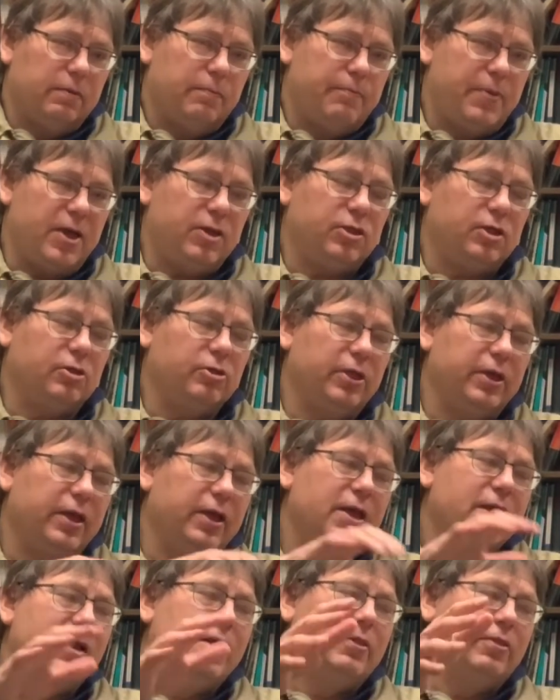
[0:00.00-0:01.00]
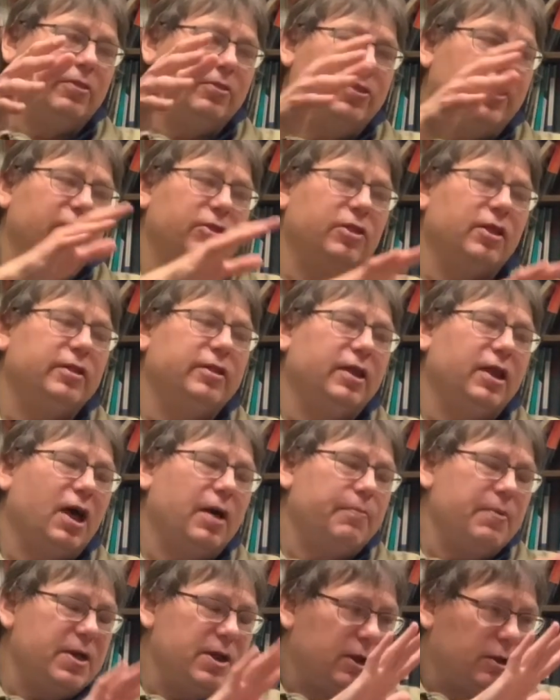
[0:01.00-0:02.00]
Basically, they sent it
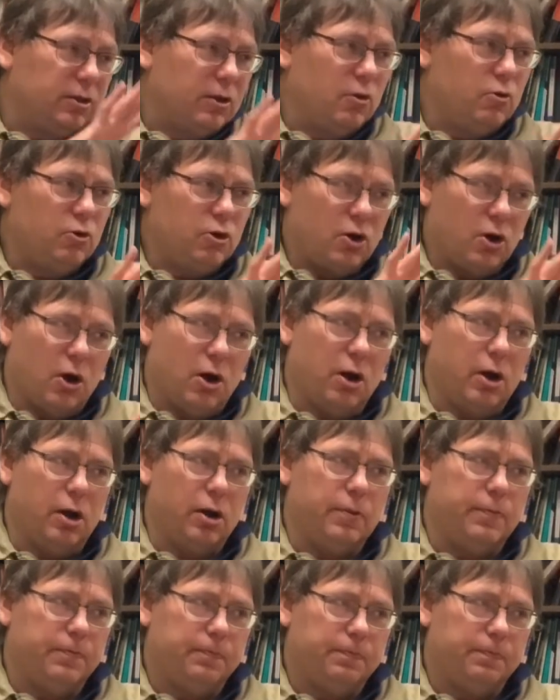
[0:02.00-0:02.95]
up in its own car,